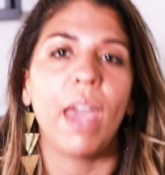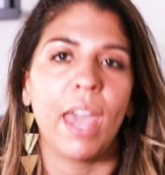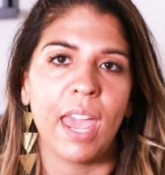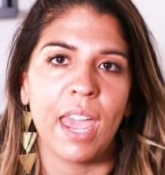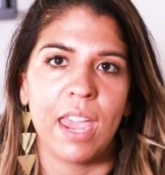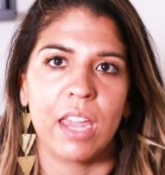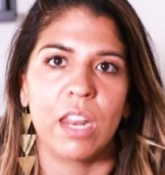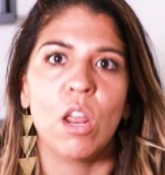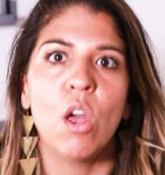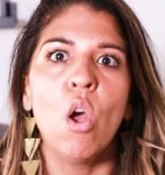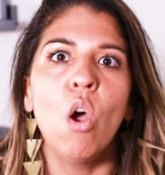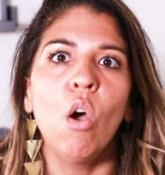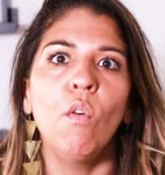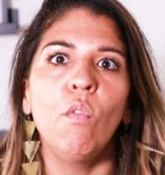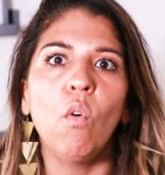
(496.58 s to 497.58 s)
paid
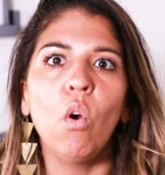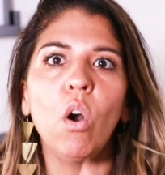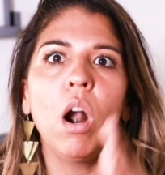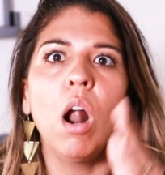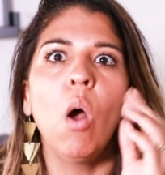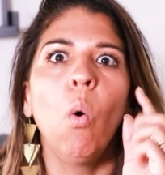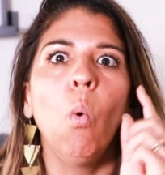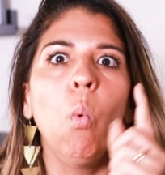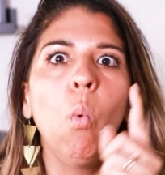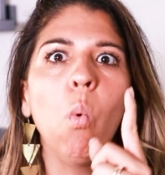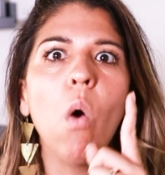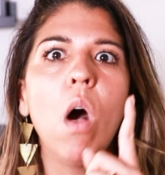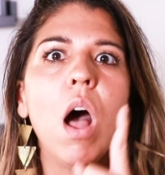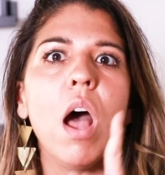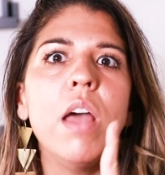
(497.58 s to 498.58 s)
for
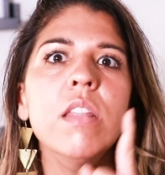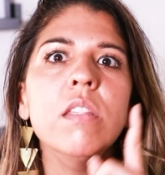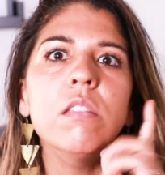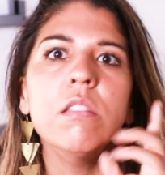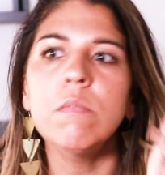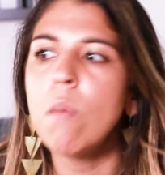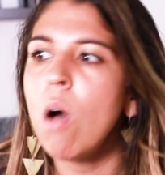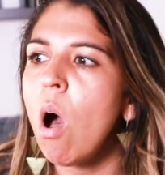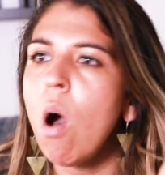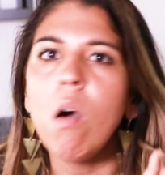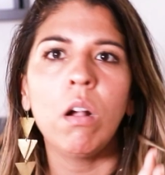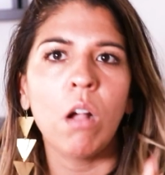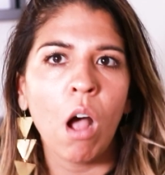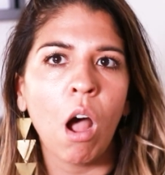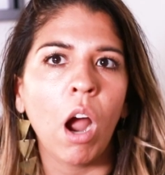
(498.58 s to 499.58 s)
one
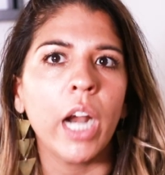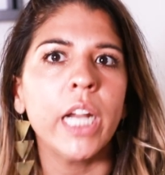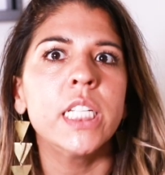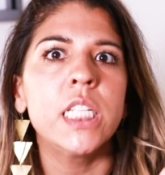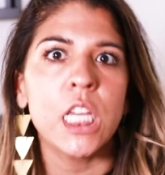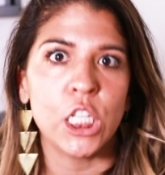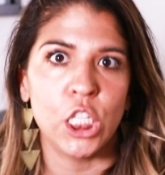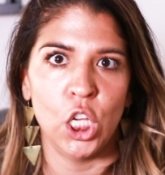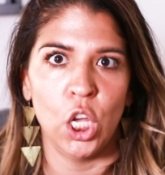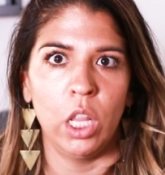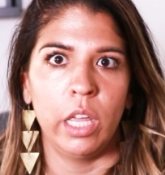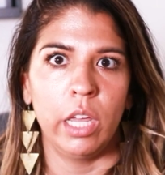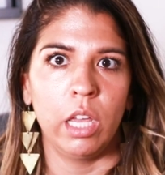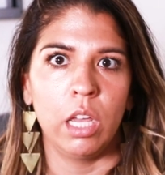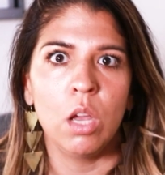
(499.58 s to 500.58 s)
small car
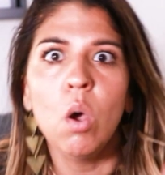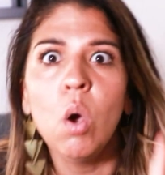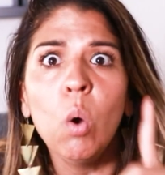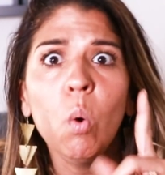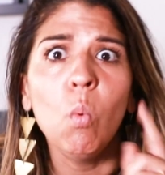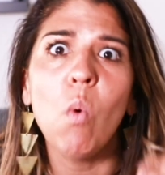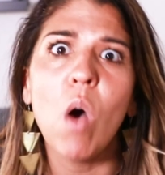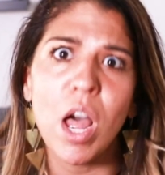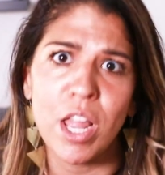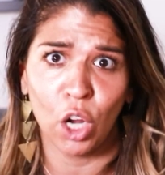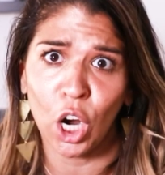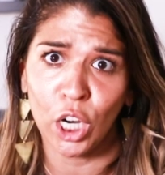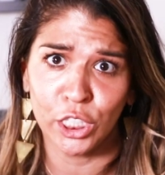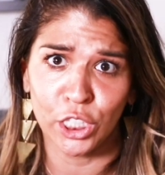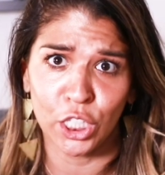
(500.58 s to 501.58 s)
detailing. One
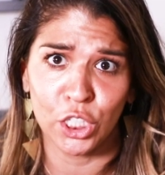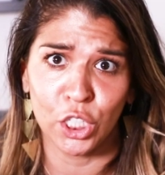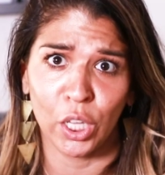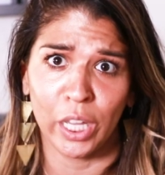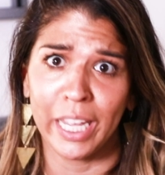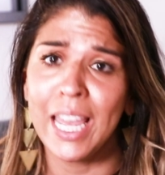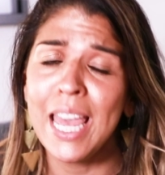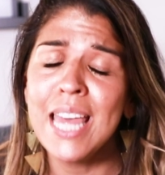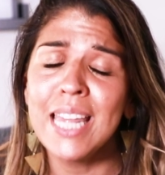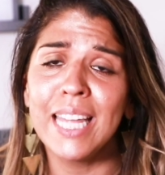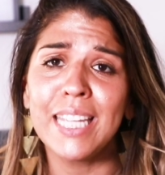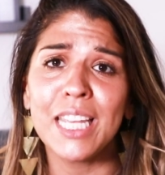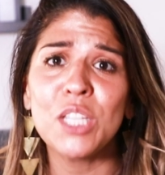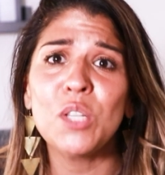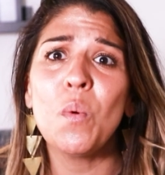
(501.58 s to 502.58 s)
car detailing.
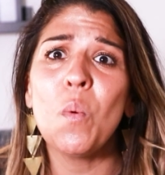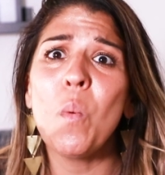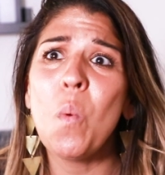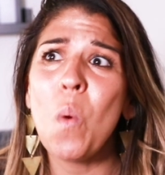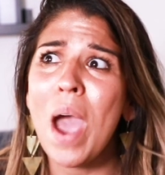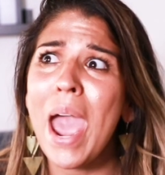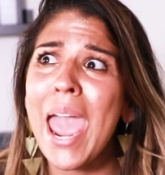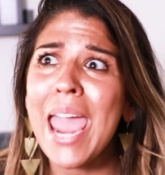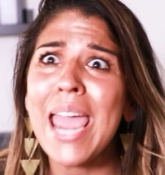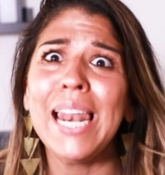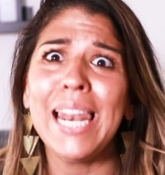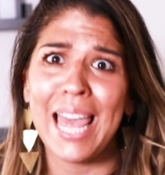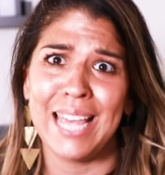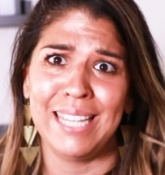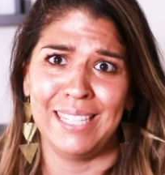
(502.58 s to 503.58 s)
It takes way
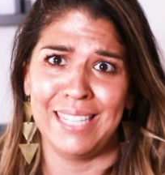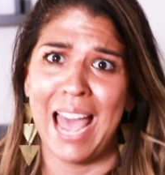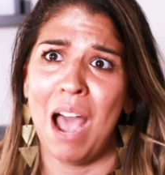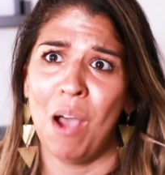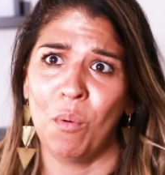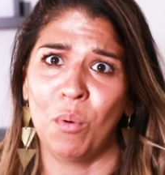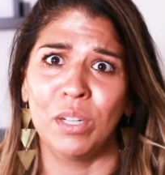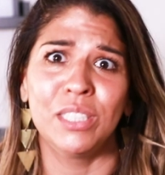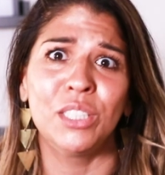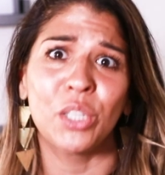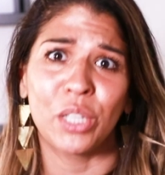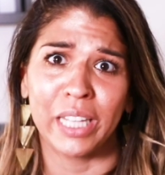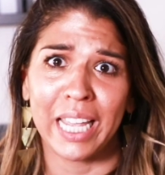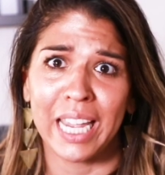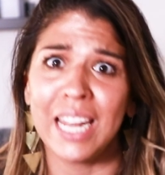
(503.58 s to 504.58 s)
less hours
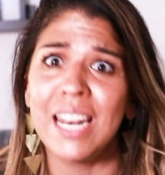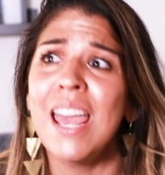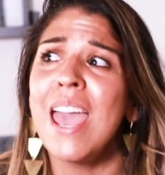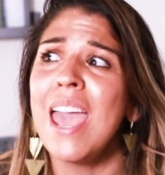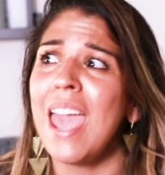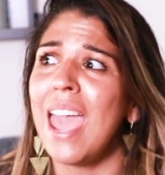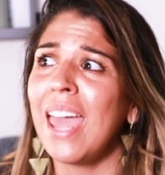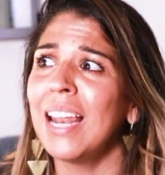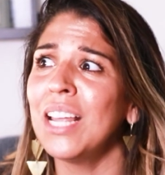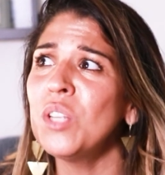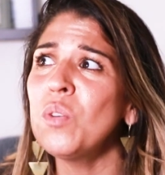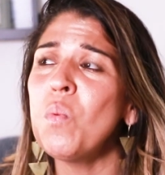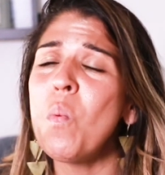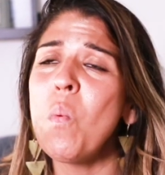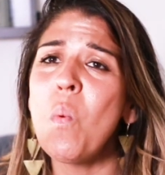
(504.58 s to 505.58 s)
to clean and is
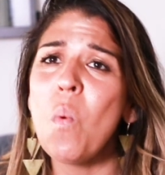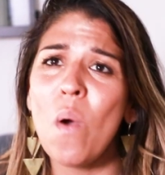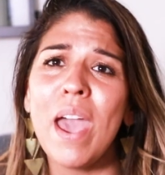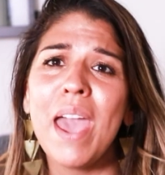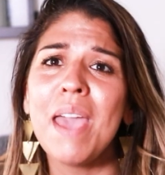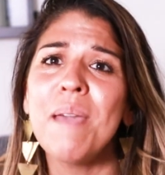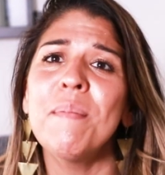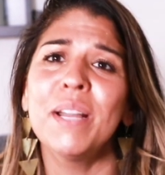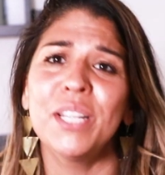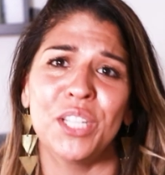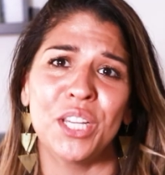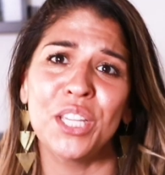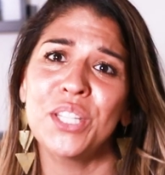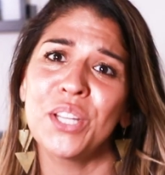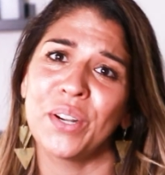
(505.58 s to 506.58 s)
way much
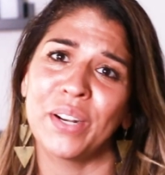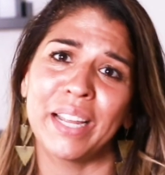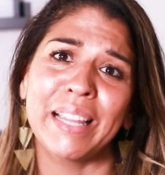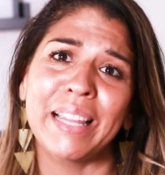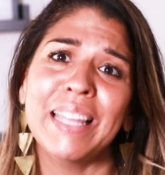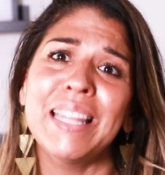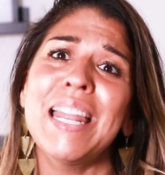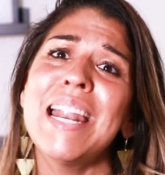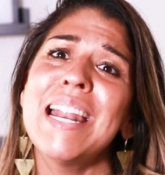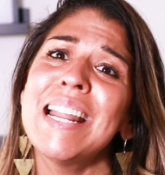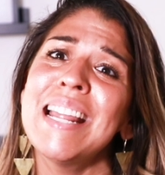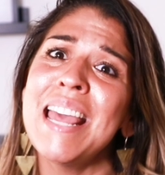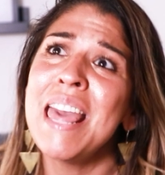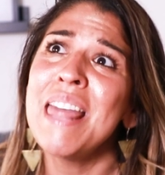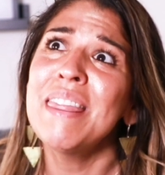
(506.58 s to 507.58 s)
easier to clean than an